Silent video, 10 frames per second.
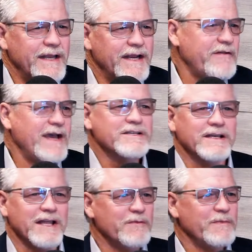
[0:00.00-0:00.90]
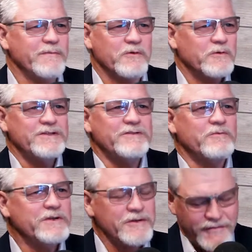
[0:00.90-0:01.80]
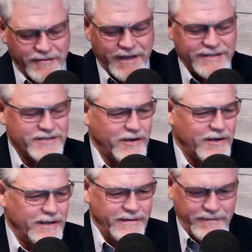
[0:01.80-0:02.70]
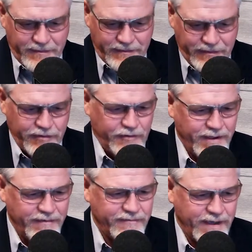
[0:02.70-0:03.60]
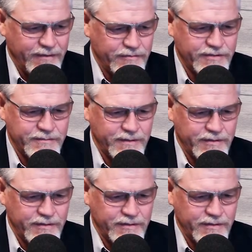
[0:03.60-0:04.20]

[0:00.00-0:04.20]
and I've asked a lot of people, what's your thoughts on, you know, you have values.